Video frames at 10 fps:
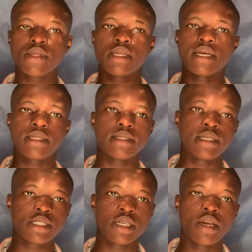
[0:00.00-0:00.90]
That is
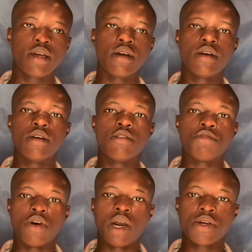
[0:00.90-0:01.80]
it
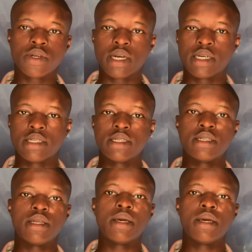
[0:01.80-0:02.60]
for how you can